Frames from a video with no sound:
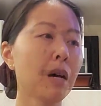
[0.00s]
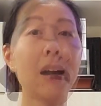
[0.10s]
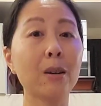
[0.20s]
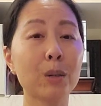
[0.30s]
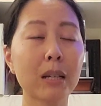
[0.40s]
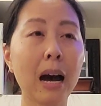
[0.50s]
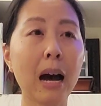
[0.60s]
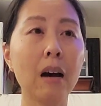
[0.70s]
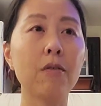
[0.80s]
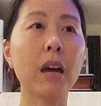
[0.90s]
I used to
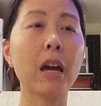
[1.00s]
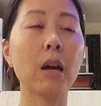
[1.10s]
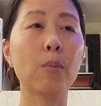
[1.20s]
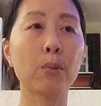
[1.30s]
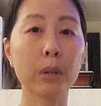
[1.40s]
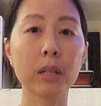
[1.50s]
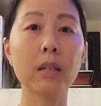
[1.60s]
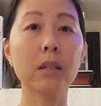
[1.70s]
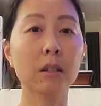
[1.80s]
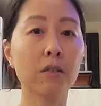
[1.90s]
have a
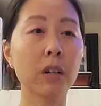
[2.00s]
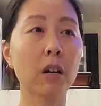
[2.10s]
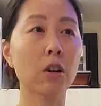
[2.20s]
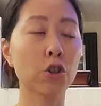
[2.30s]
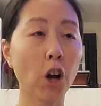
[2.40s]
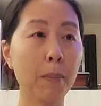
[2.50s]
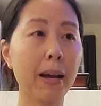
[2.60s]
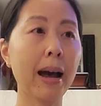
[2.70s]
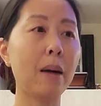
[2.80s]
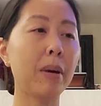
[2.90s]
pretty severe
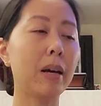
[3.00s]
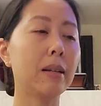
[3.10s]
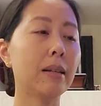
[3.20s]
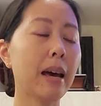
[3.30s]
shopping habit,